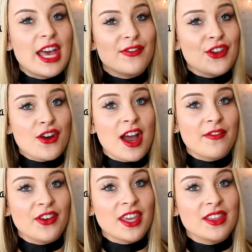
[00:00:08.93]
If you're
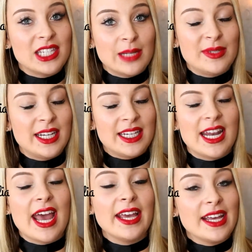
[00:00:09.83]
not feeling this lipstick
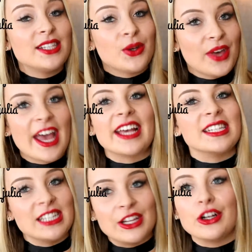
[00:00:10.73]
today, it's okay
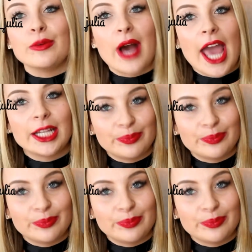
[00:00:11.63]
because neither am I